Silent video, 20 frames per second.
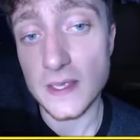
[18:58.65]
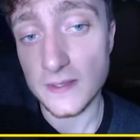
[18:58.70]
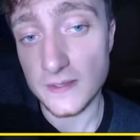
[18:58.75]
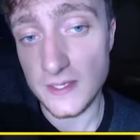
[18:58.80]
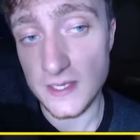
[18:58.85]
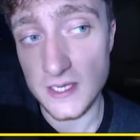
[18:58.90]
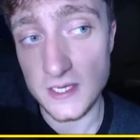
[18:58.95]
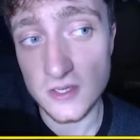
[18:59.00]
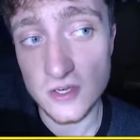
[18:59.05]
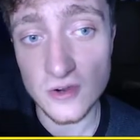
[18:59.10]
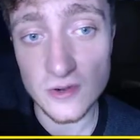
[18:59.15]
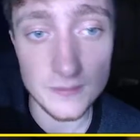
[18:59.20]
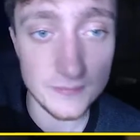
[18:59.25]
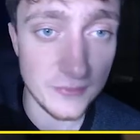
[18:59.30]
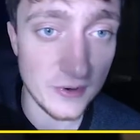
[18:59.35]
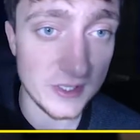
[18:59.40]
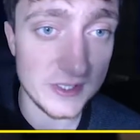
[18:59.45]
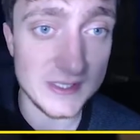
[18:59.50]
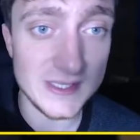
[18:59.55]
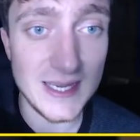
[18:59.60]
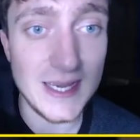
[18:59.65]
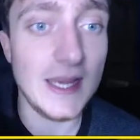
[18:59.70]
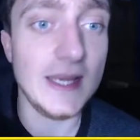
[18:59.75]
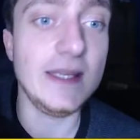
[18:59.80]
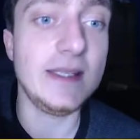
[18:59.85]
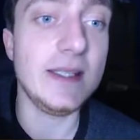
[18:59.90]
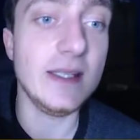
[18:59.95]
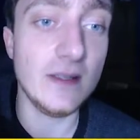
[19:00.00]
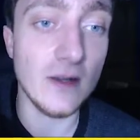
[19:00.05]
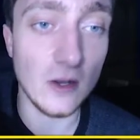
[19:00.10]
The current price is
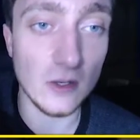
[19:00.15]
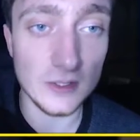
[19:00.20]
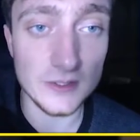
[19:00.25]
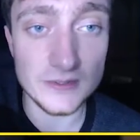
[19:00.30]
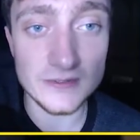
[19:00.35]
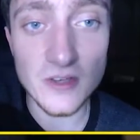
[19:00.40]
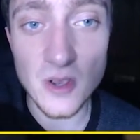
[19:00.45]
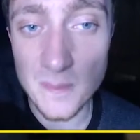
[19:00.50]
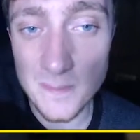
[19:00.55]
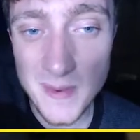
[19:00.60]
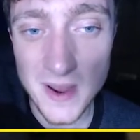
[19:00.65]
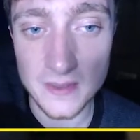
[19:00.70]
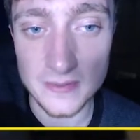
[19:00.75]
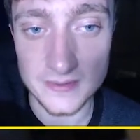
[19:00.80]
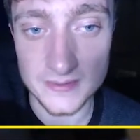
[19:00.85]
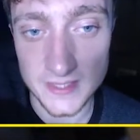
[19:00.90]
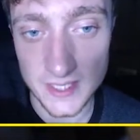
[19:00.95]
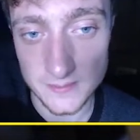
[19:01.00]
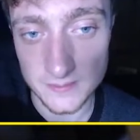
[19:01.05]
$80, so about the same